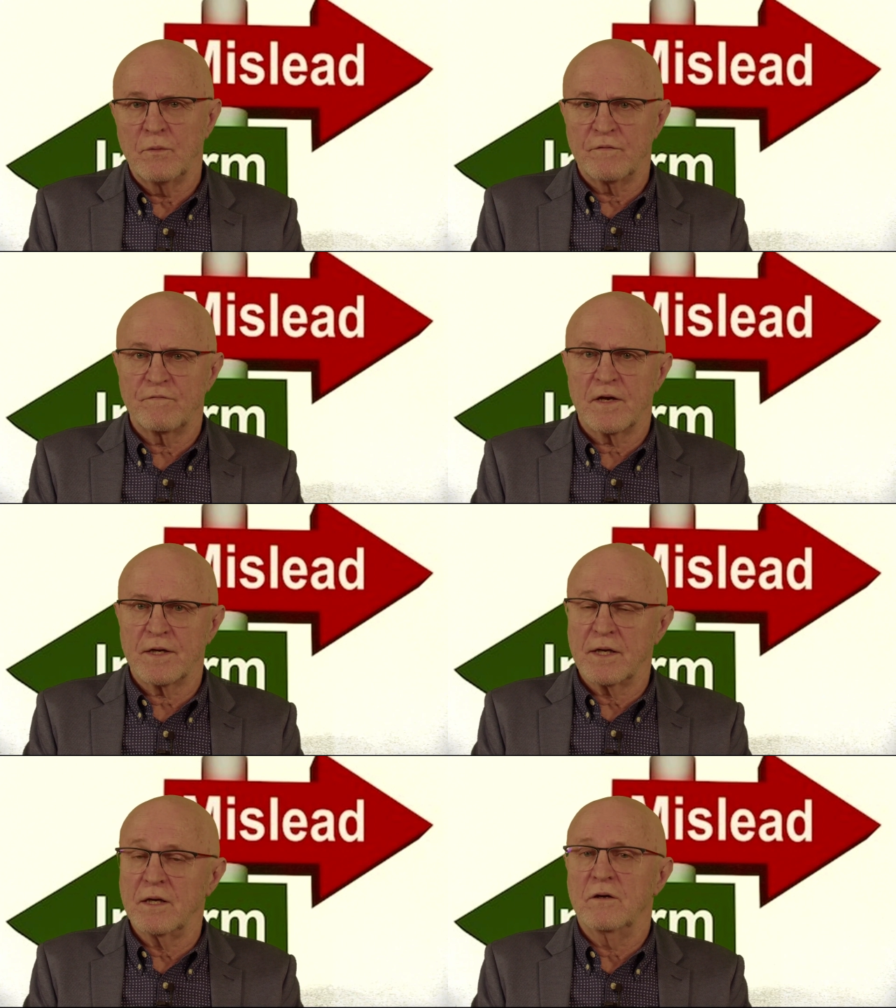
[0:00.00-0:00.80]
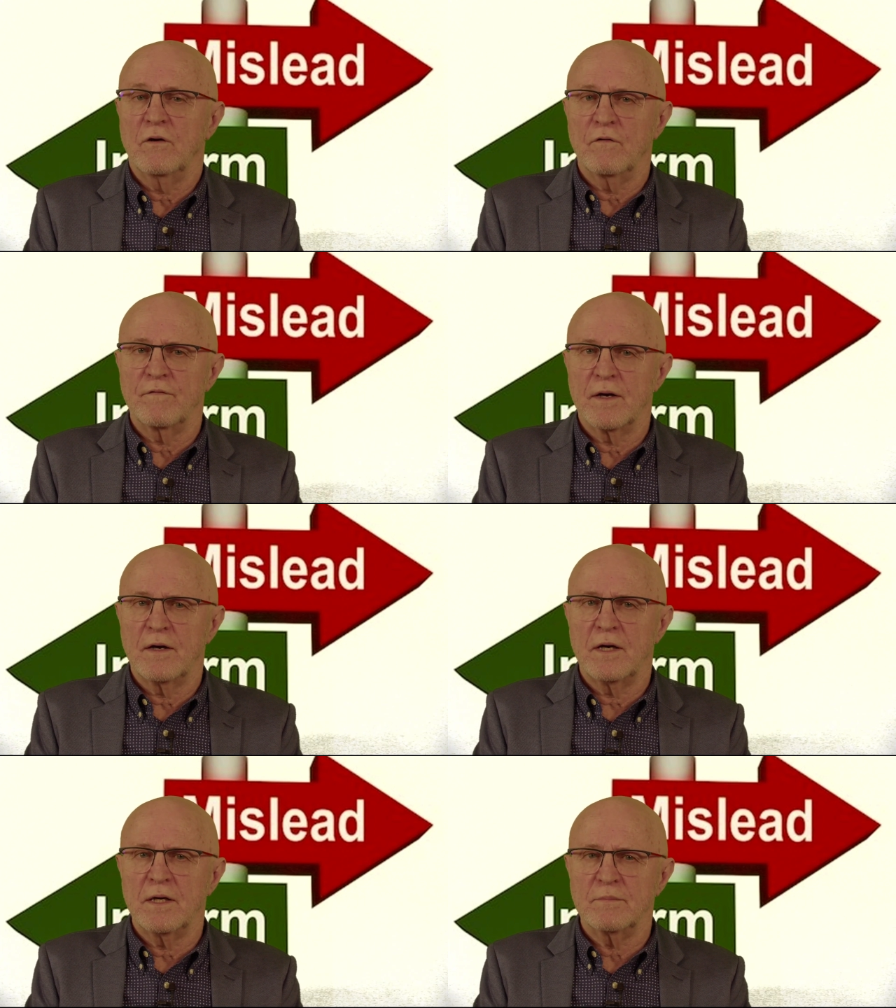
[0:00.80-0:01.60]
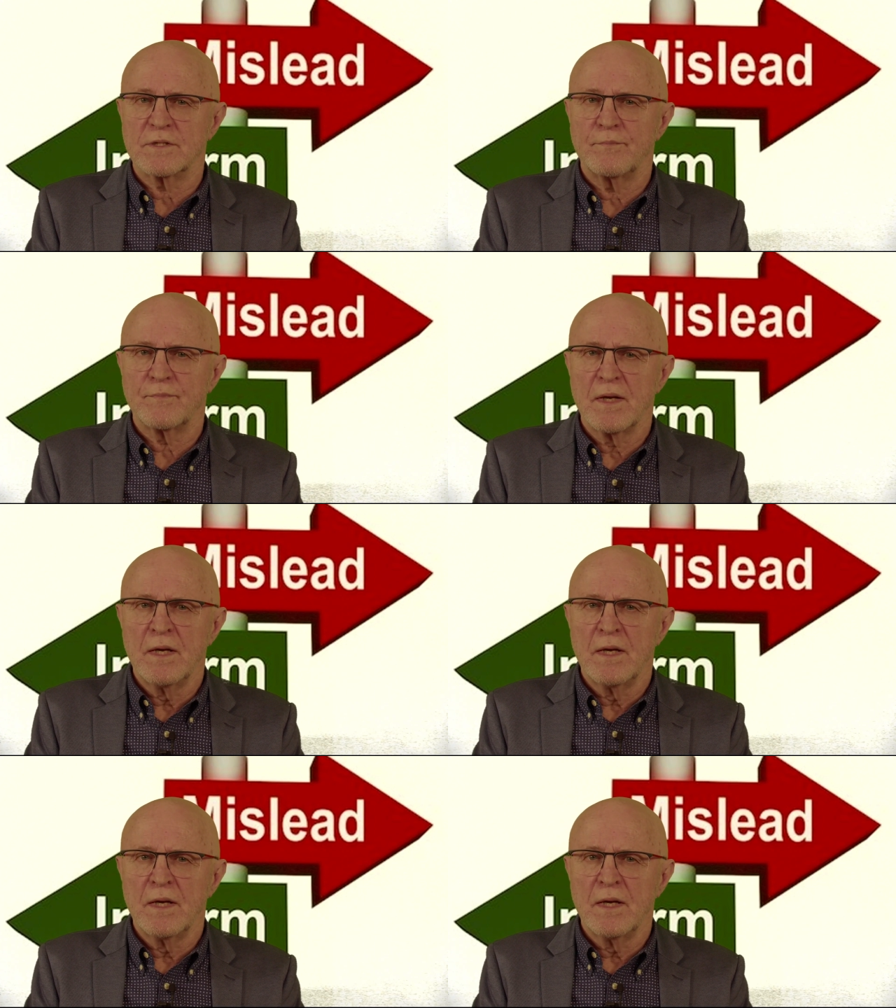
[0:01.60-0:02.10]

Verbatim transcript: with flooding of their homes.